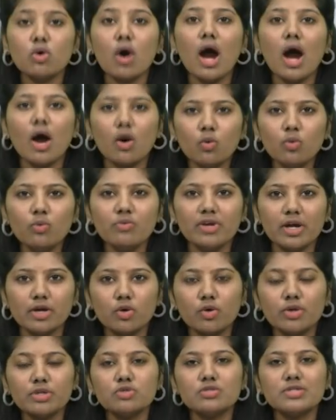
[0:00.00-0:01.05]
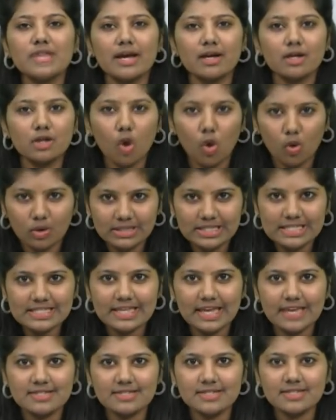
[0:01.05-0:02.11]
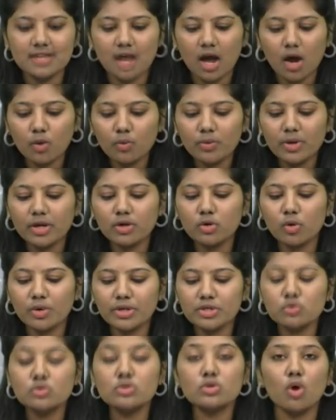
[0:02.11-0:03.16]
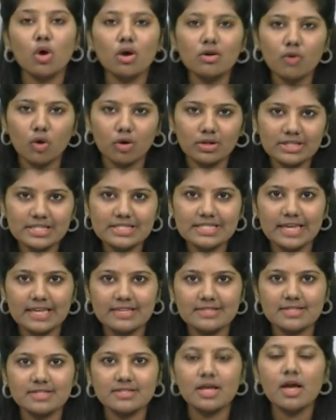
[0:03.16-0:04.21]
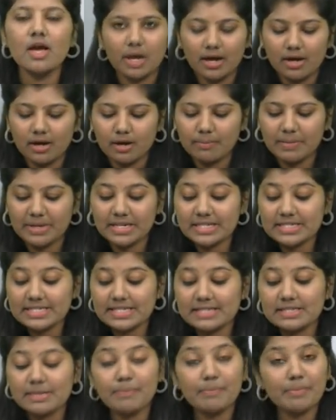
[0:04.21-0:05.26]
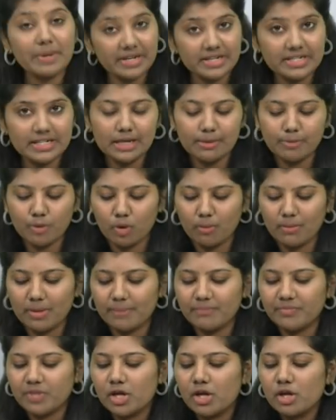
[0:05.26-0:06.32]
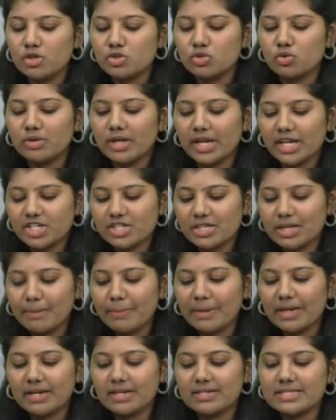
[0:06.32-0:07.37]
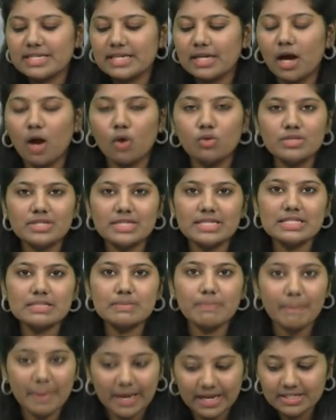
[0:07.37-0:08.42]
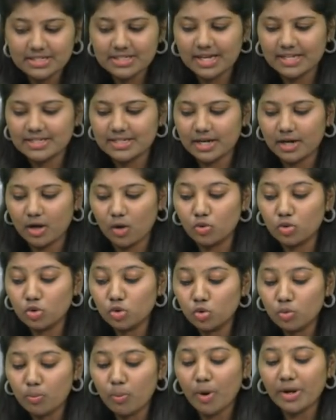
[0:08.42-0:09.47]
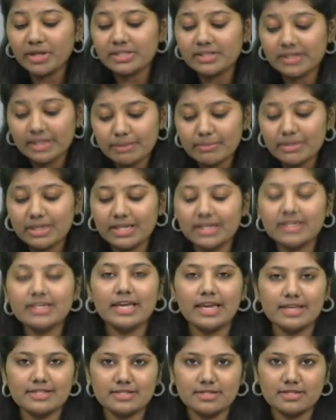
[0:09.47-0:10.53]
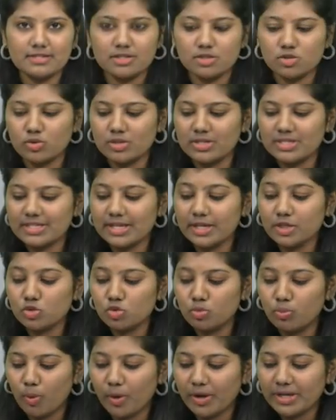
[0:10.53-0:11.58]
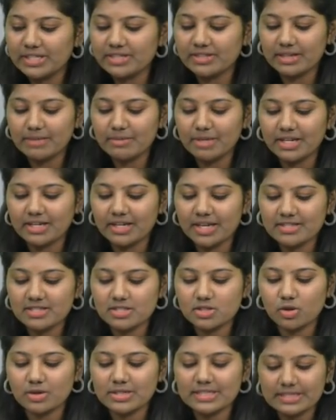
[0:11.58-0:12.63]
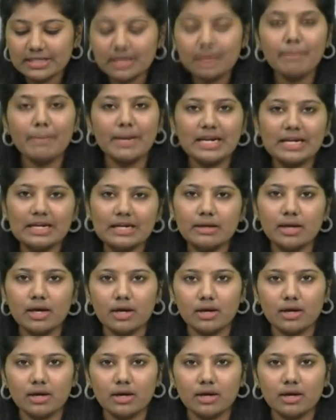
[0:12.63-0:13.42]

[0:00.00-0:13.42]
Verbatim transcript: how we are going to tackle all these cases, how we are going to solve all these cases. Pendency is a perennial problem. So national pendency count is pegged at around 2.3 million cases. So it is like 2.3 million cases are still pending